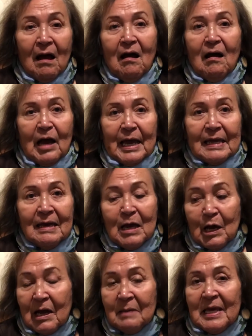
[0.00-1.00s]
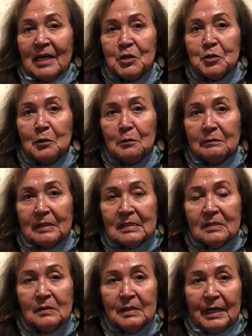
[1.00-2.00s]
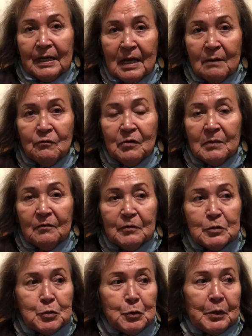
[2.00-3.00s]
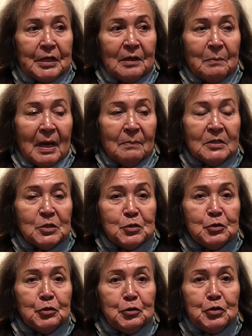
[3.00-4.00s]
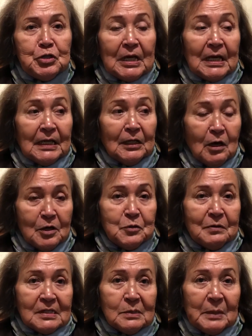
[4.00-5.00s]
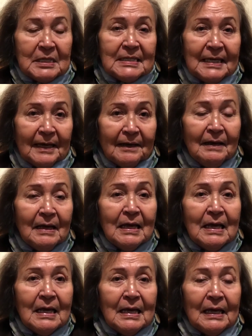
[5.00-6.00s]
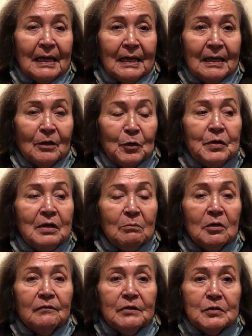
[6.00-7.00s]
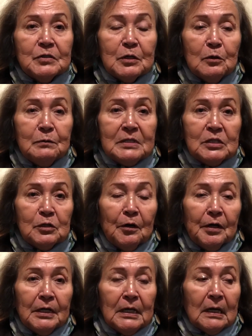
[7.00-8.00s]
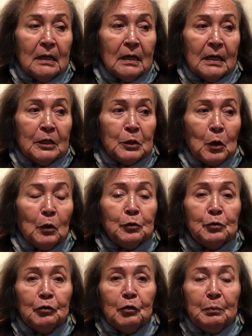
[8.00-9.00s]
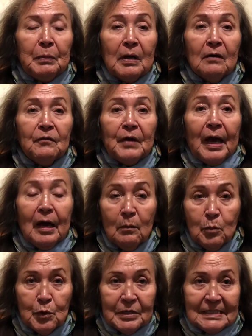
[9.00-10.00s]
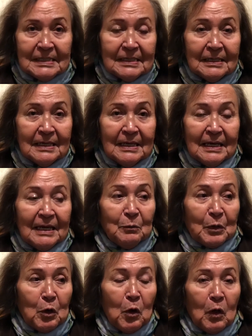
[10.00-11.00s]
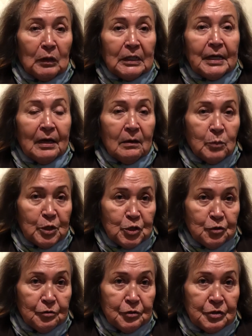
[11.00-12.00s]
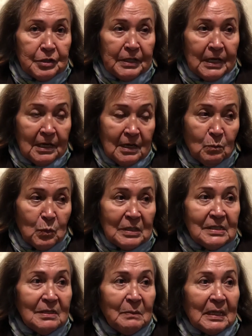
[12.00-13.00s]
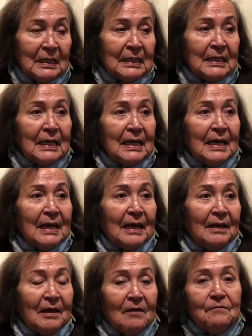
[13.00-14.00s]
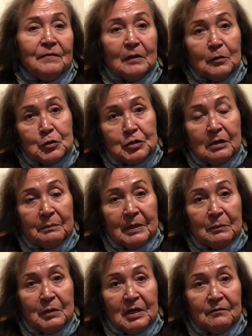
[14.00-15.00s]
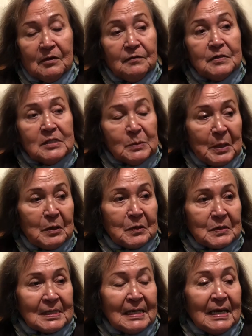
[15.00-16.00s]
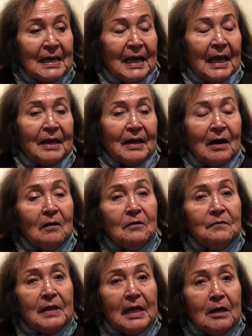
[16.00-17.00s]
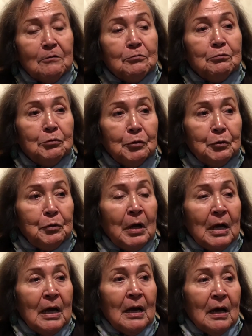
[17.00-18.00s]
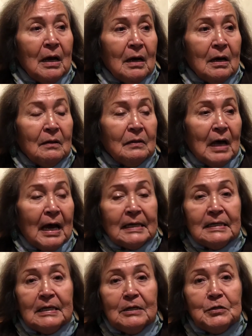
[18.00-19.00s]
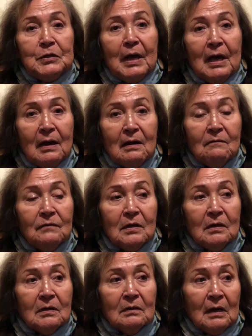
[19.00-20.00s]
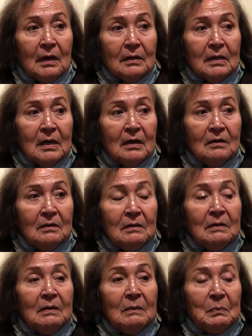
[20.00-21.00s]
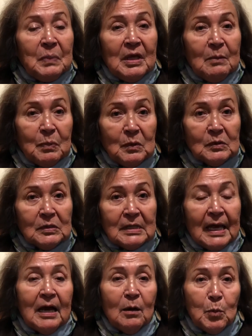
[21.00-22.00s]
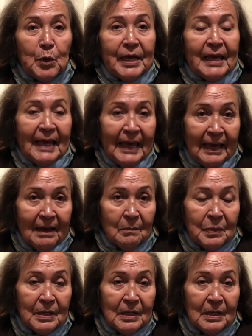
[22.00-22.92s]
Hi, I'm Angela Russell, and I'm from the First Croydon Baptist Church in Lodgegrass, Montana. And a good number of years ago, we started an adult group of cowboys. We call it Cowboy Church, and they come once a month and have fellowship, and we have different speakers. And out of that grew the idea to have a young people's Cowboy Camp.